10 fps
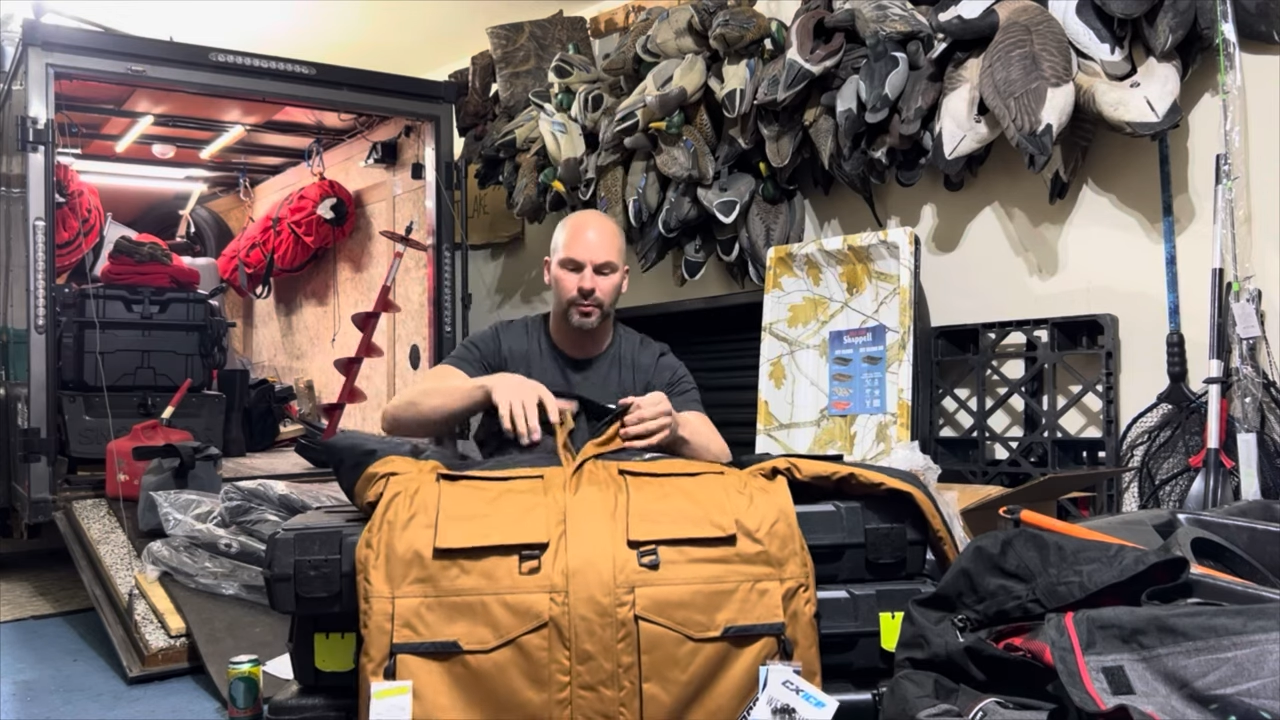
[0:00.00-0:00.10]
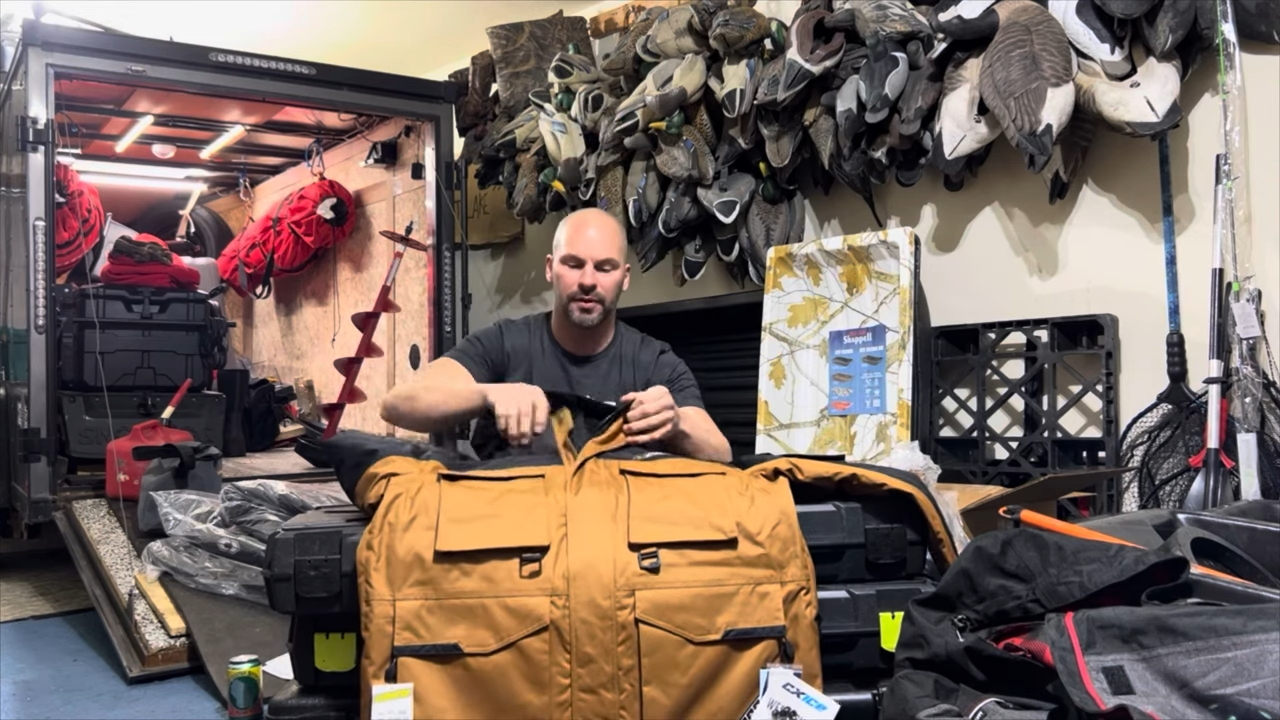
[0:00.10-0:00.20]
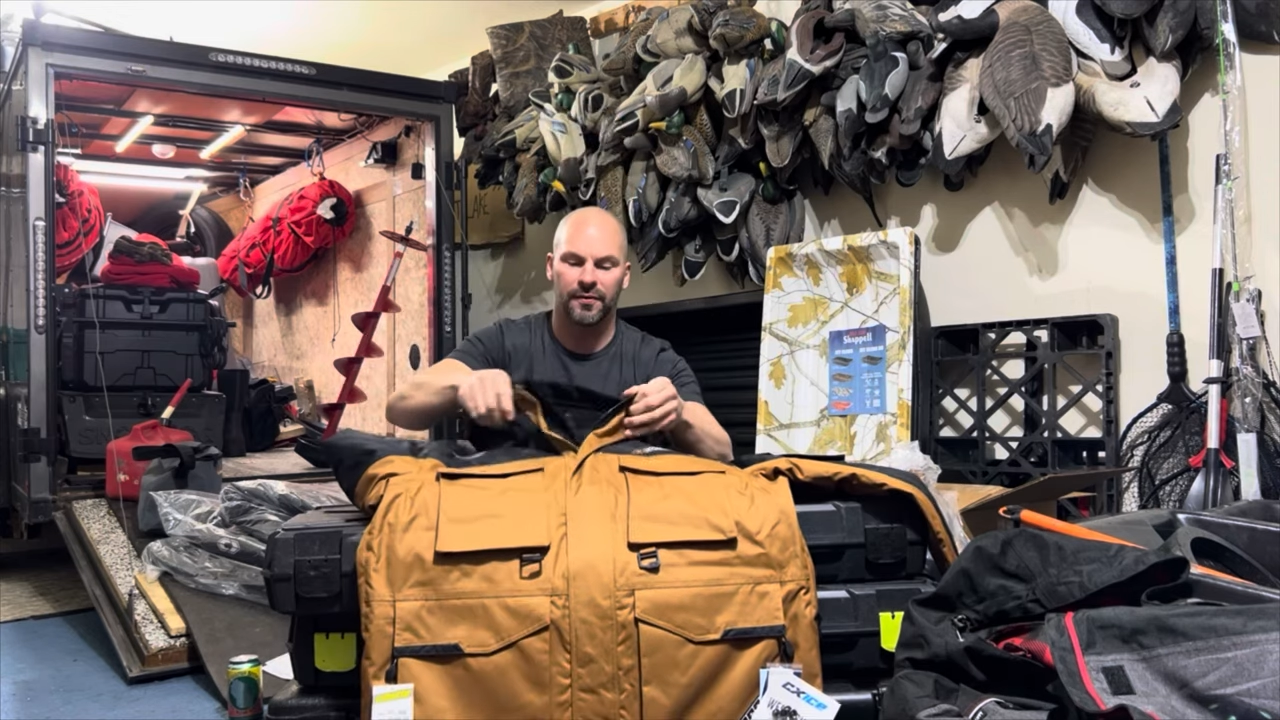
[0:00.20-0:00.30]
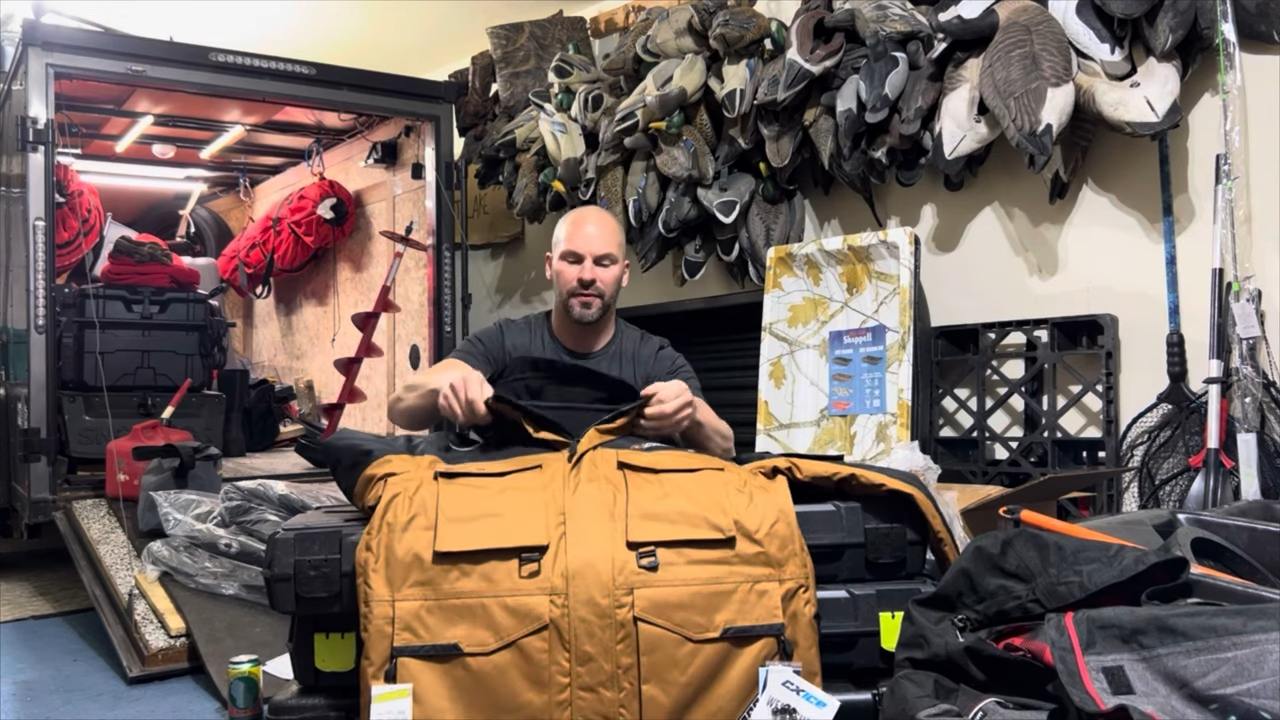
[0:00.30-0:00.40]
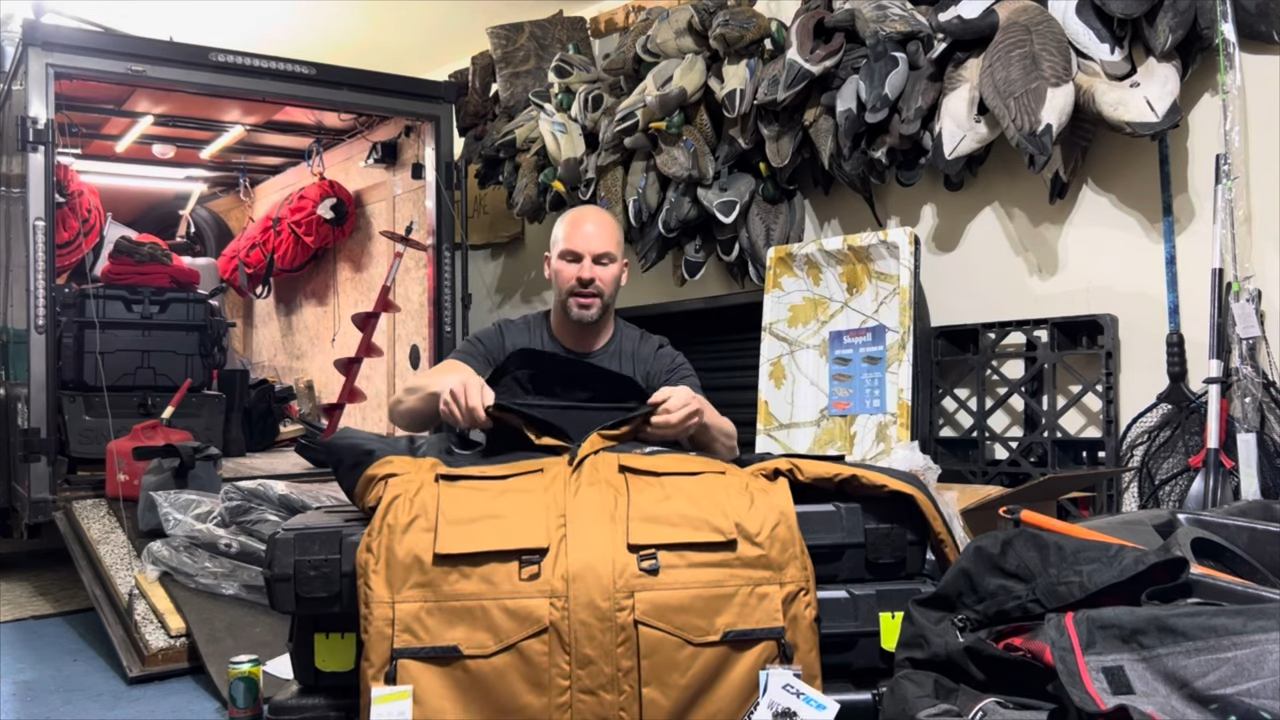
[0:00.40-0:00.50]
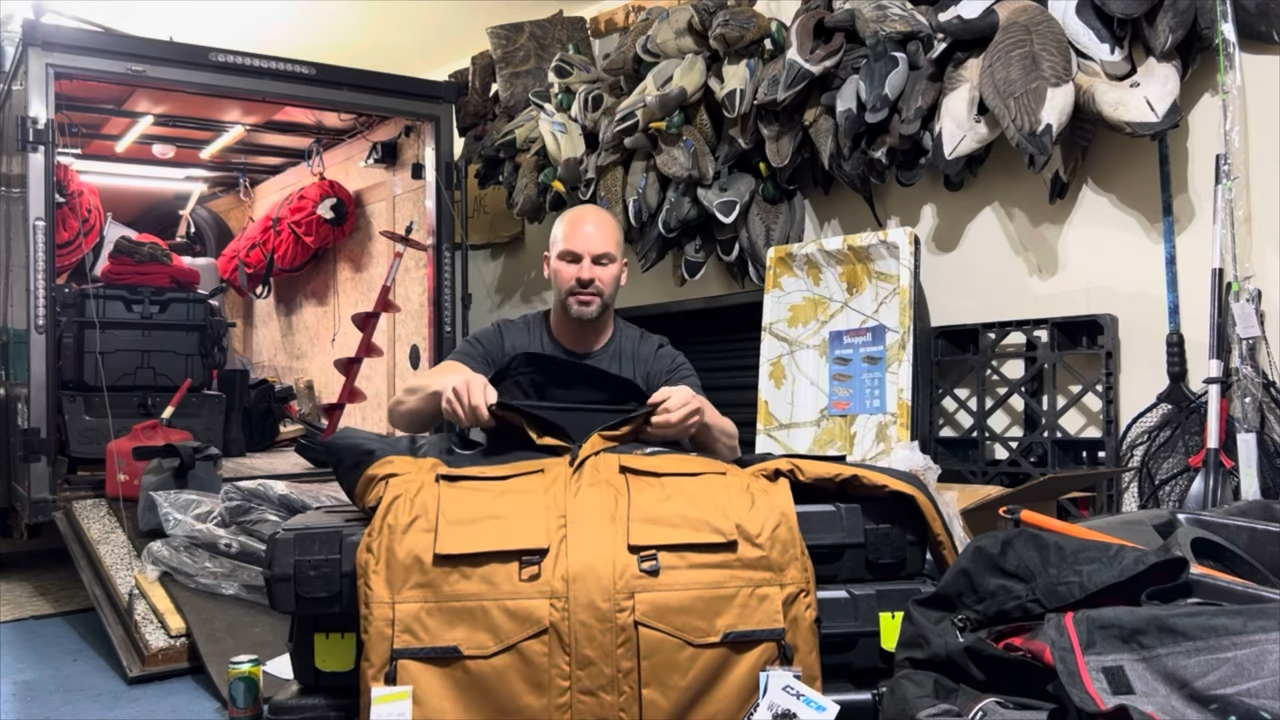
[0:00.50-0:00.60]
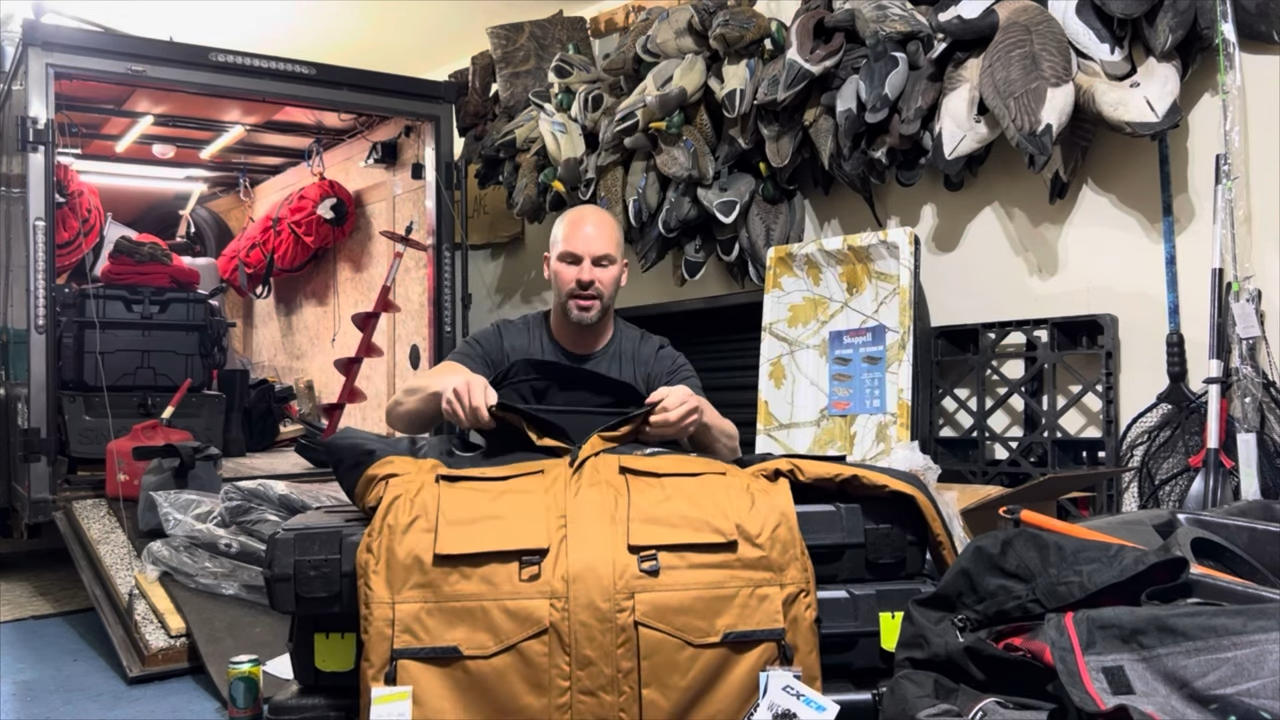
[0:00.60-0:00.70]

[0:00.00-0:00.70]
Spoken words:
with the face